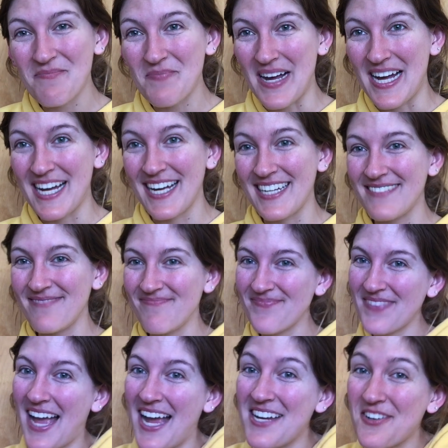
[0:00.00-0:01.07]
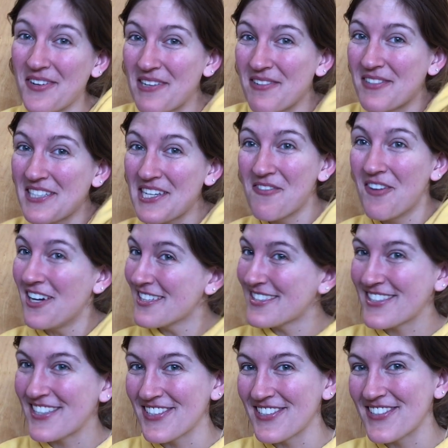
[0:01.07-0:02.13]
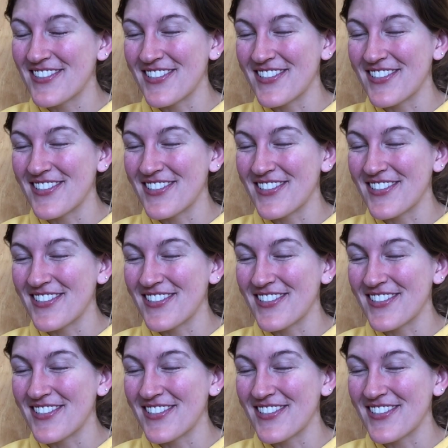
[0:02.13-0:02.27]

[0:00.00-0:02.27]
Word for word: but I know he really wants to,